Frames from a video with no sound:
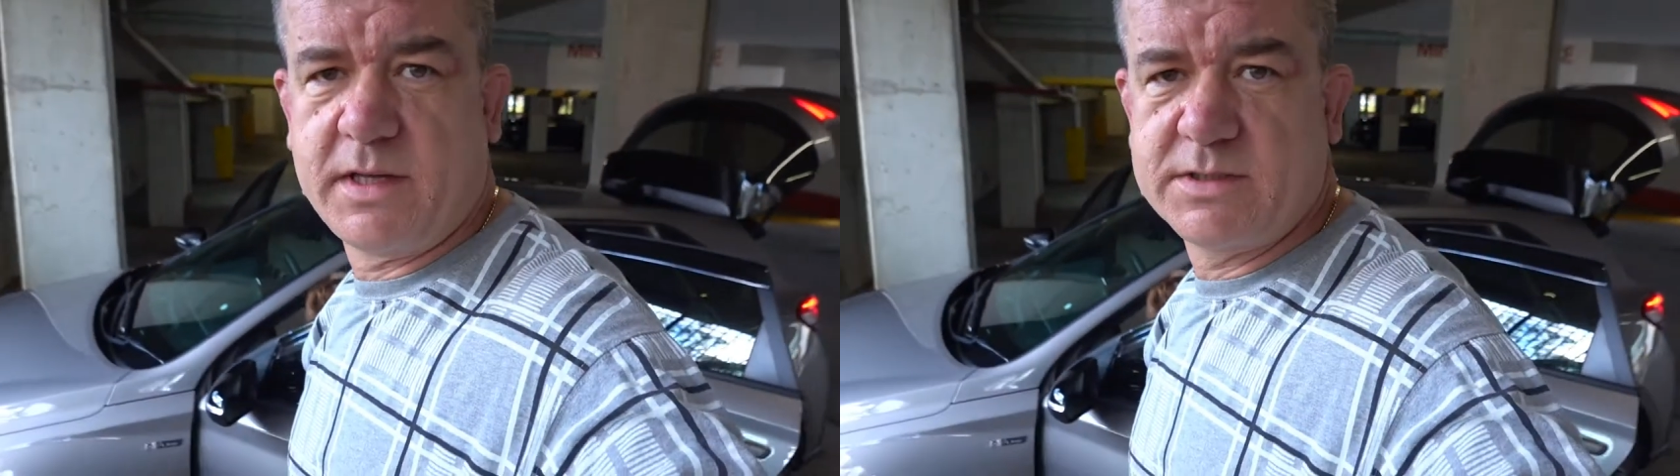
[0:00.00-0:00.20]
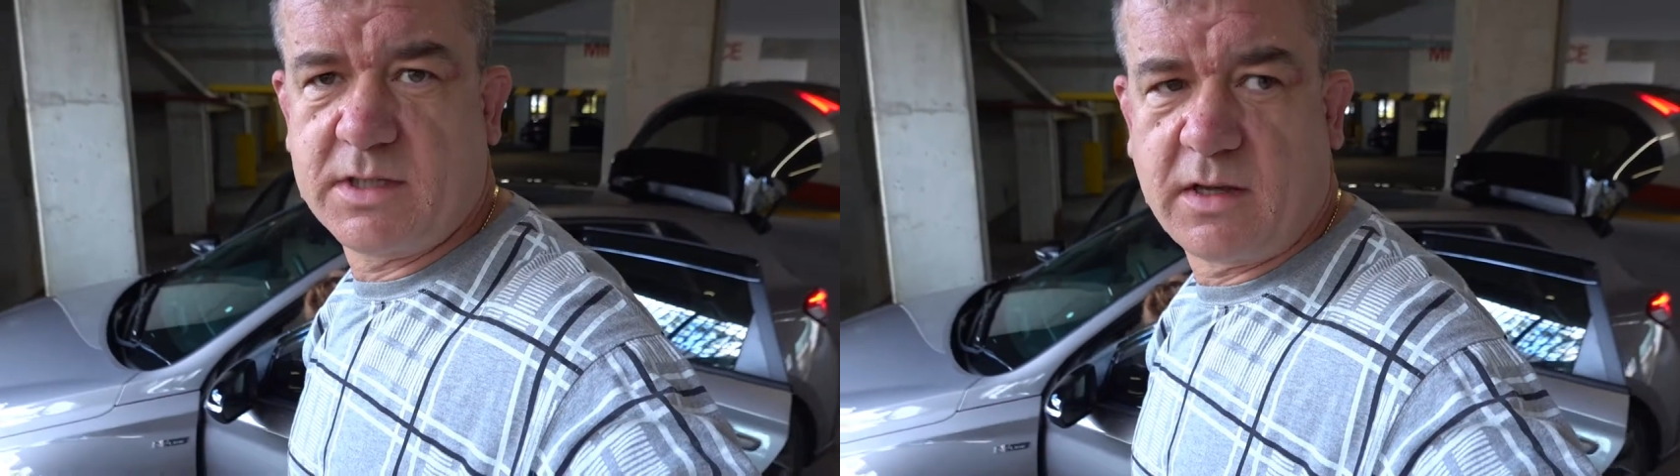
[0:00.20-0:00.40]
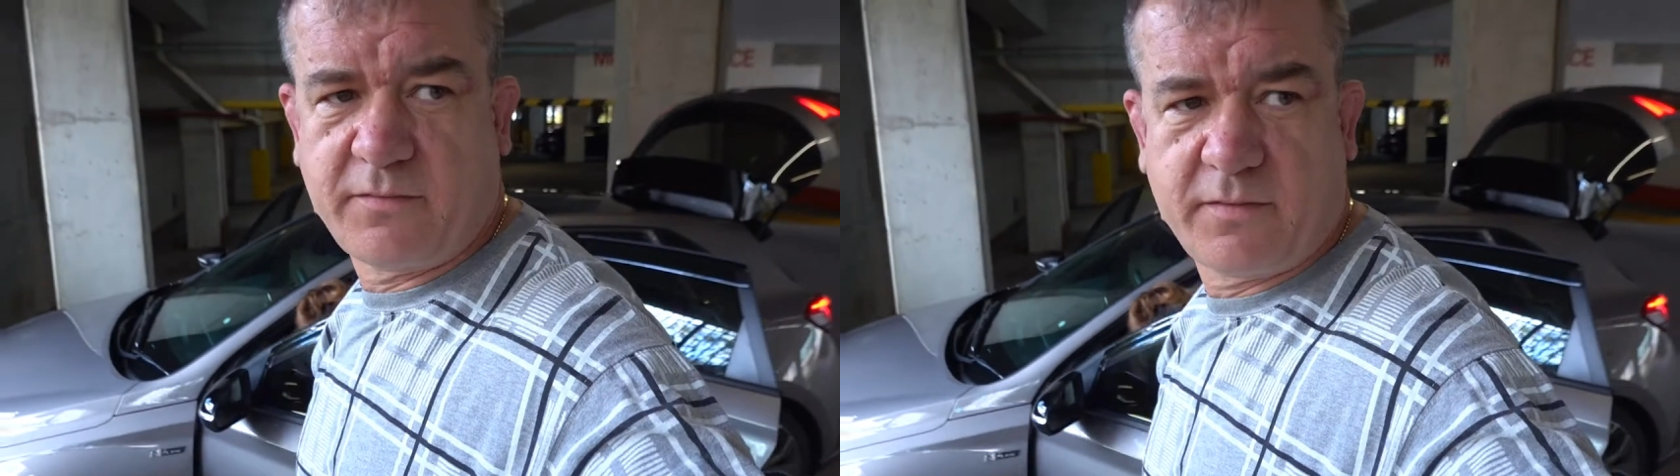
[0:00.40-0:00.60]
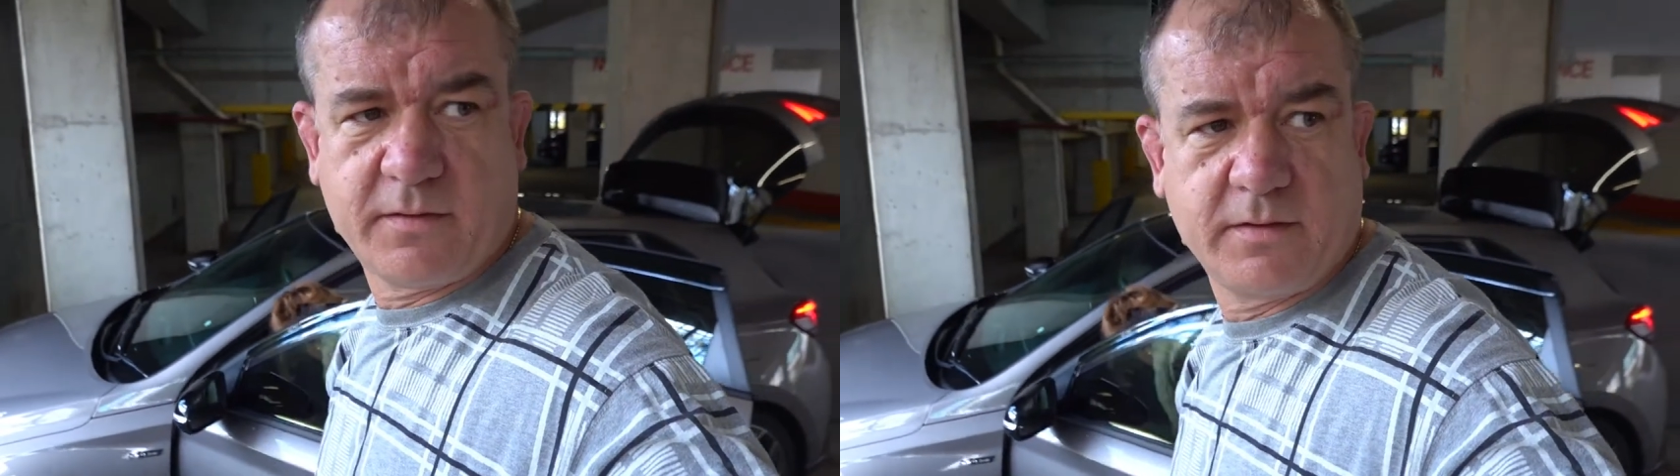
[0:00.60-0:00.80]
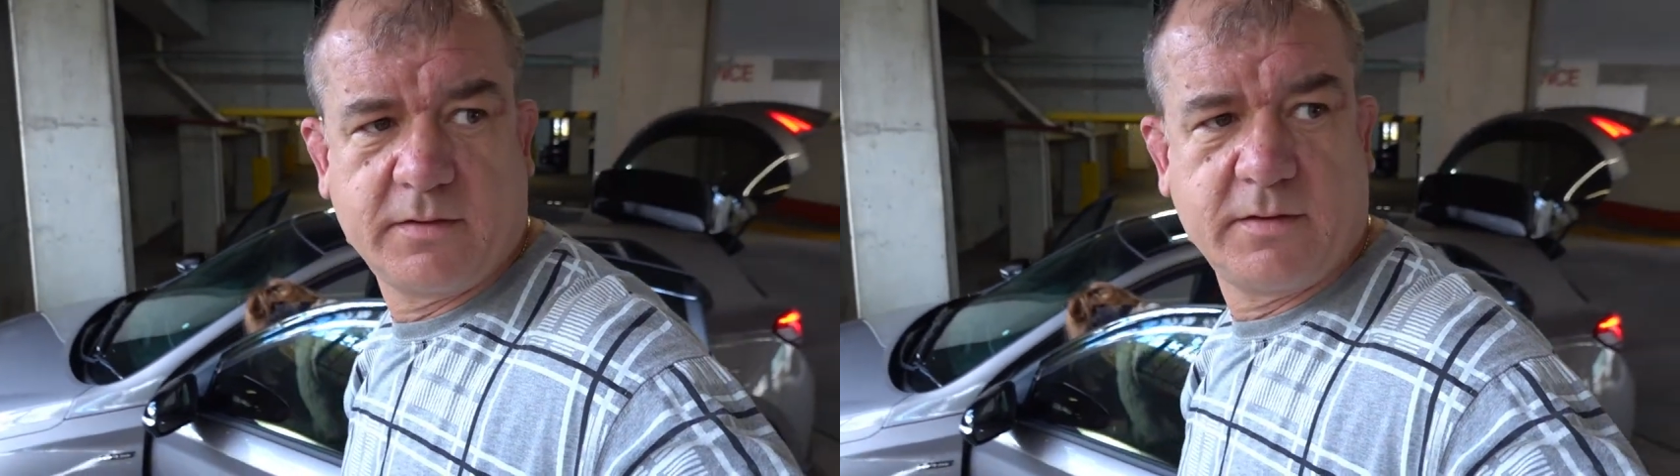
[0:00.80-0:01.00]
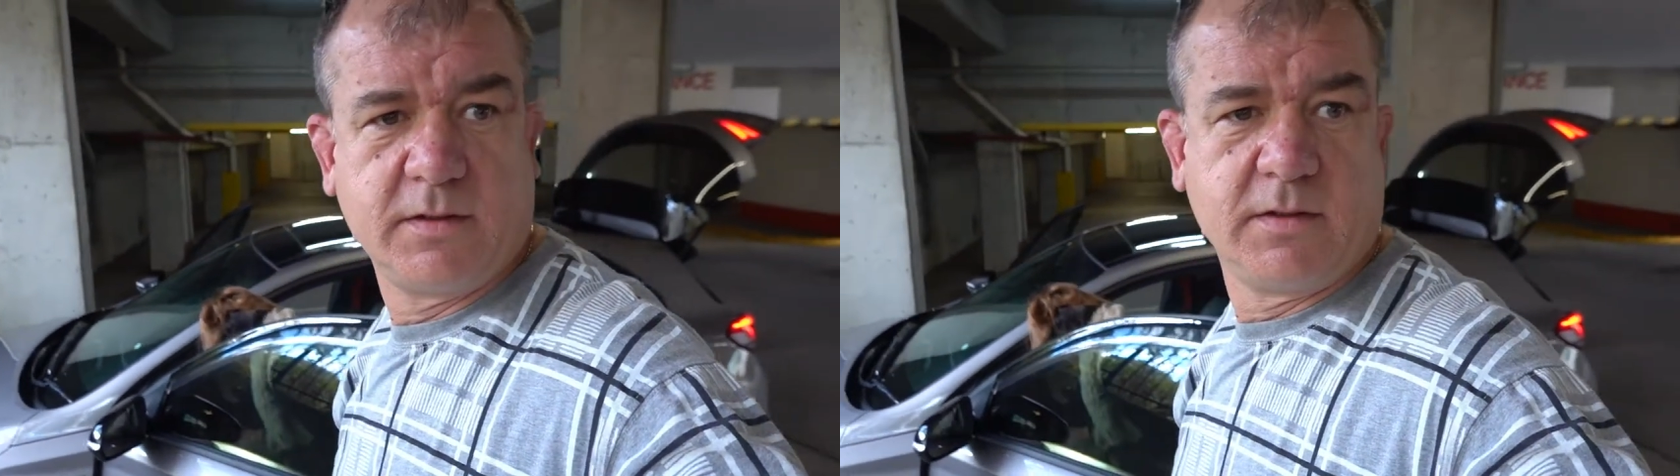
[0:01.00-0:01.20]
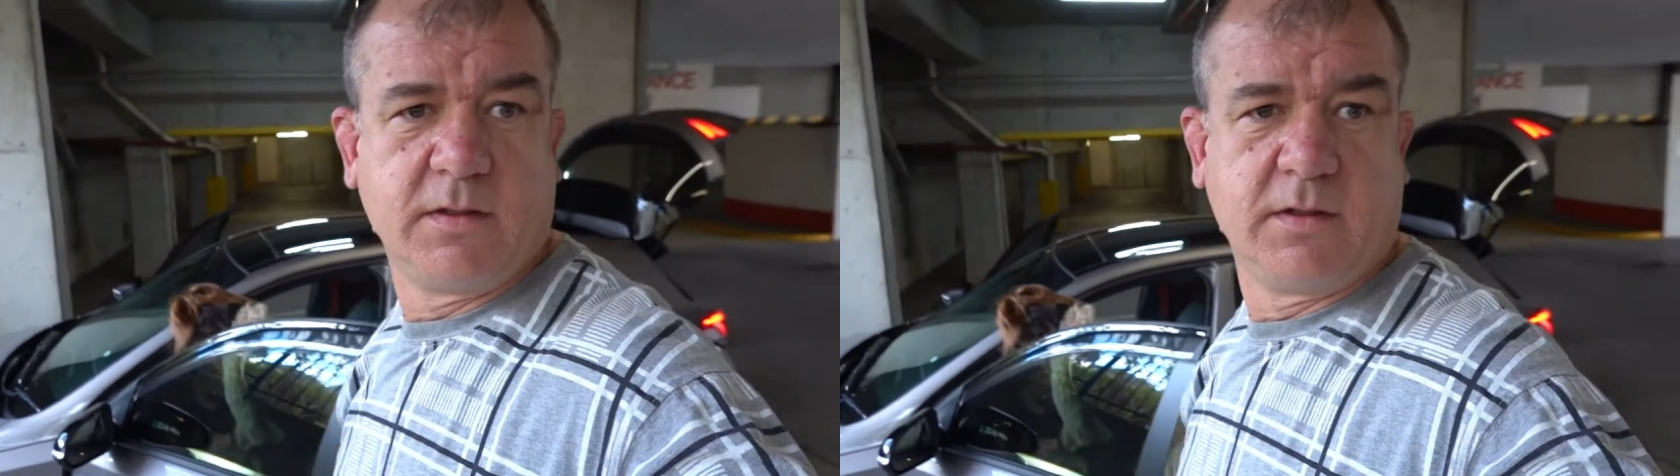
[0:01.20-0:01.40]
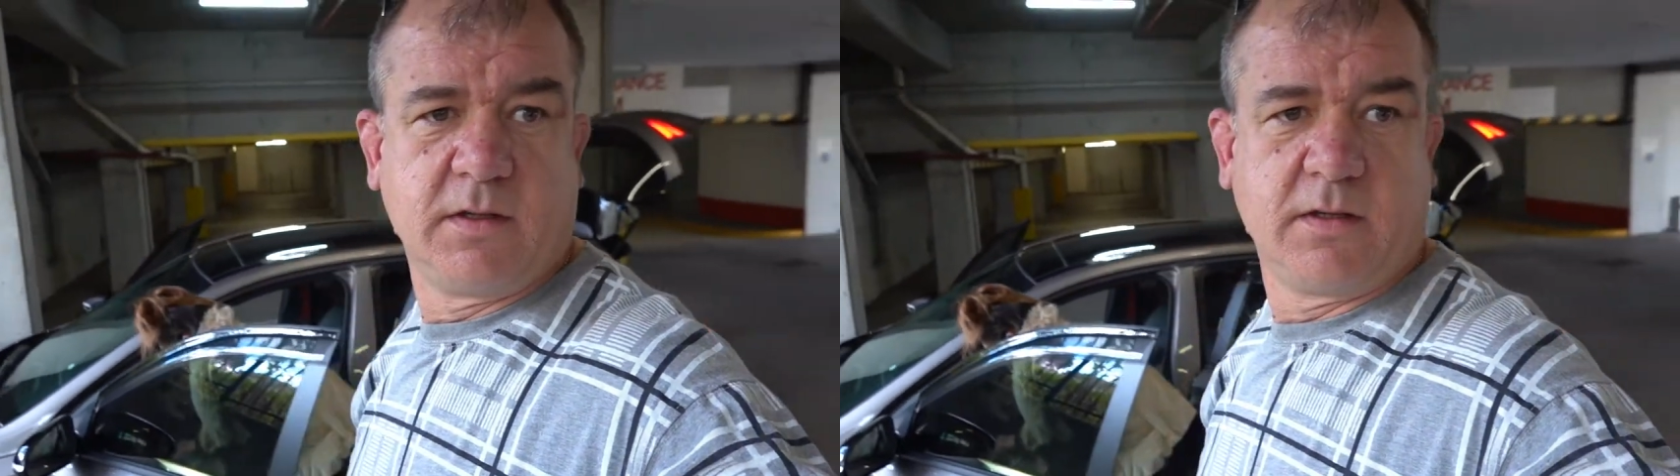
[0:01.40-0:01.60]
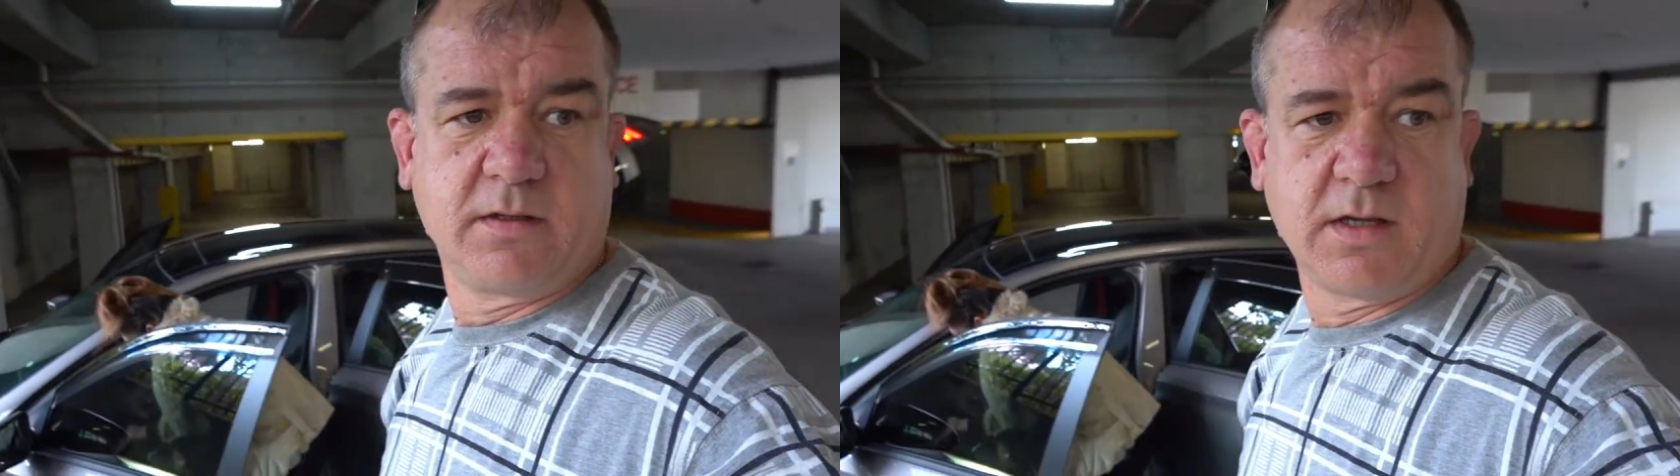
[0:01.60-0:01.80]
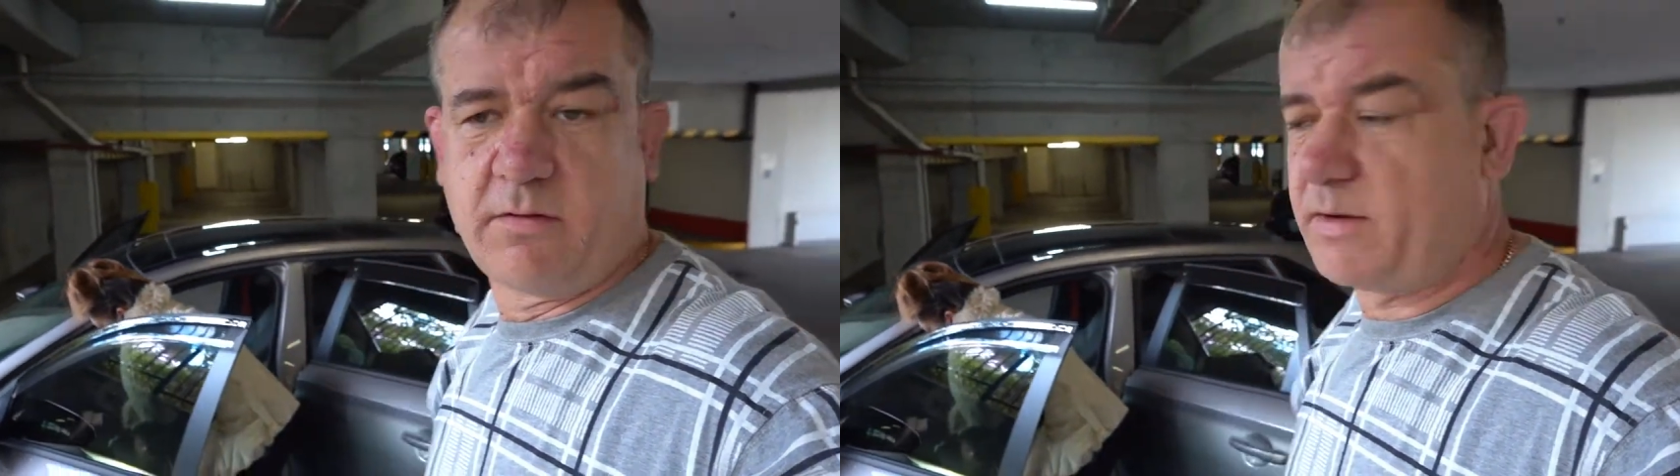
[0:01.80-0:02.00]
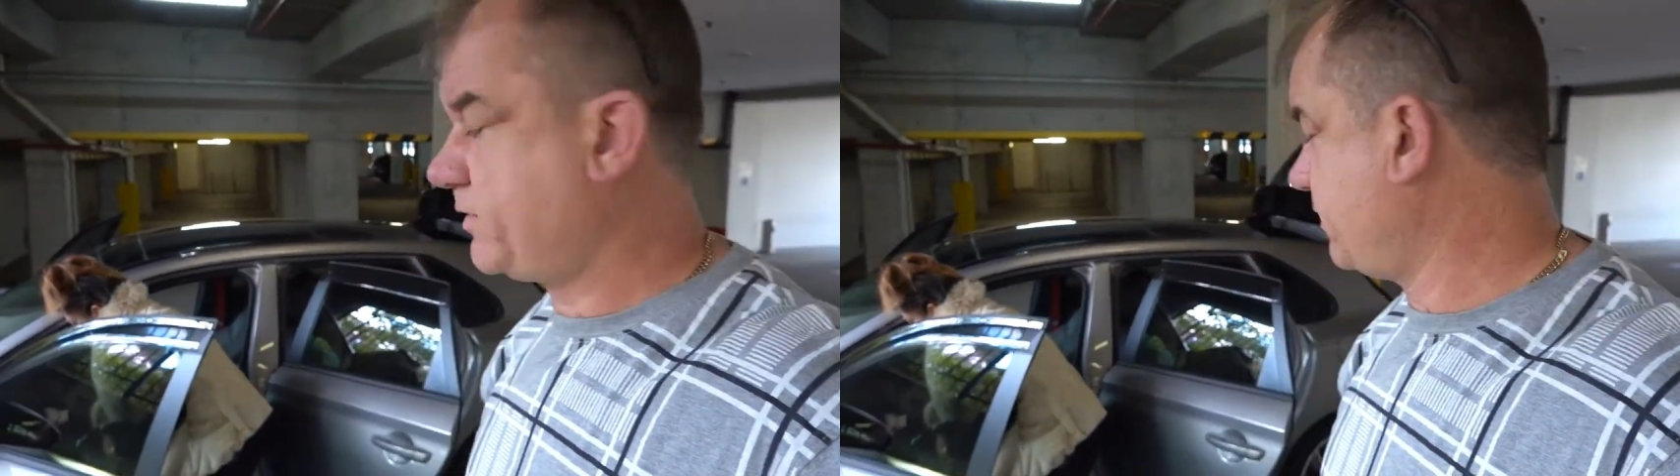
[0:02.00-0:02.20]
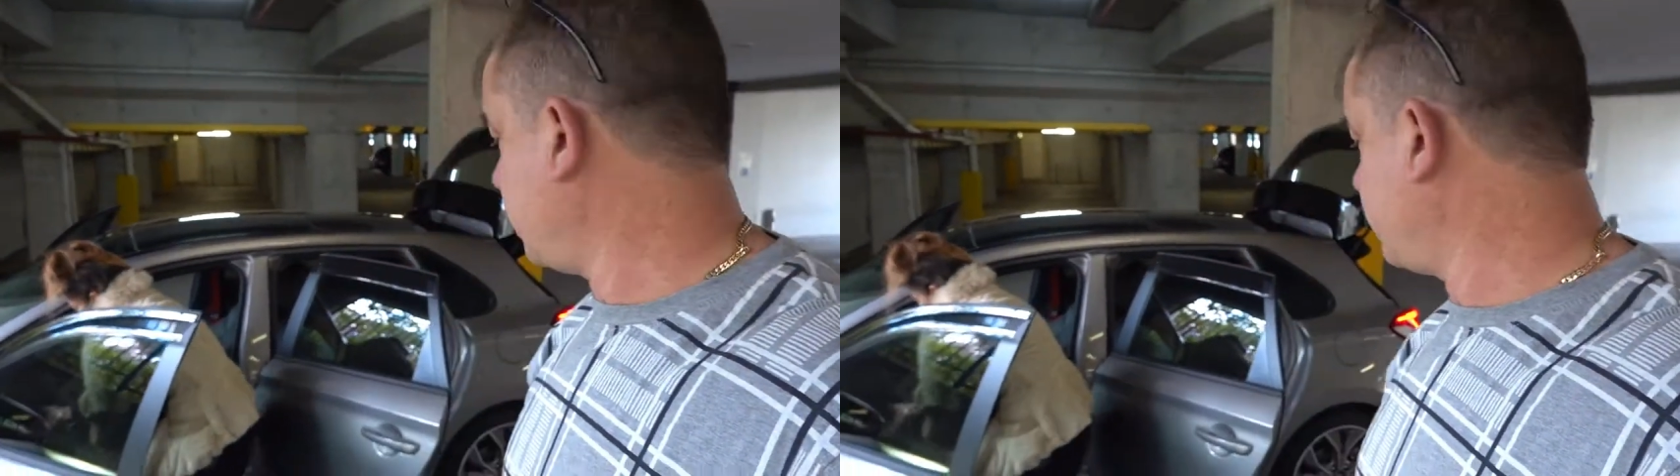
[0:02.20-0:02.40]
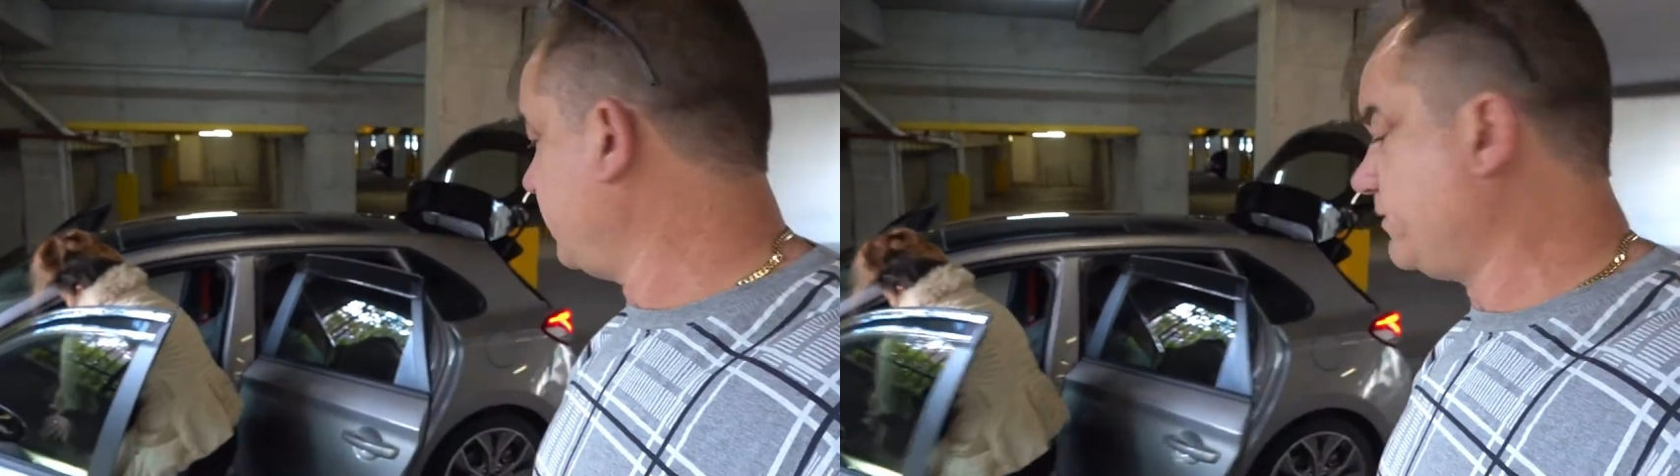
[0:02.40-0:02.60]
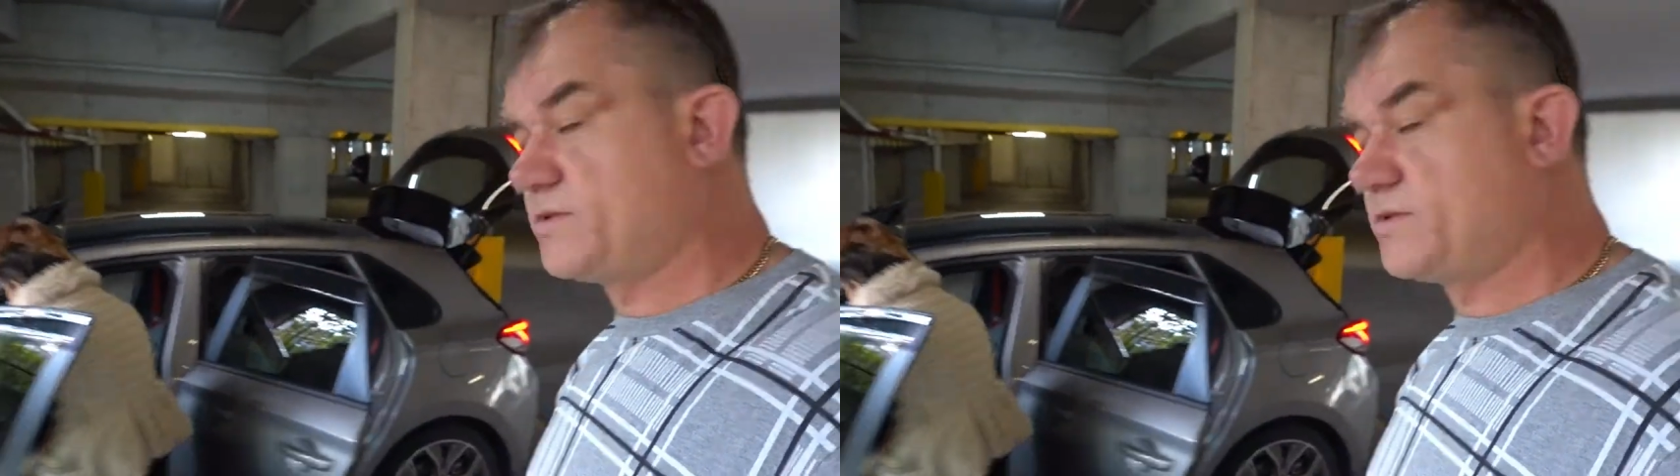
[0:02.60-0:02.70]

stuff and go up to our room.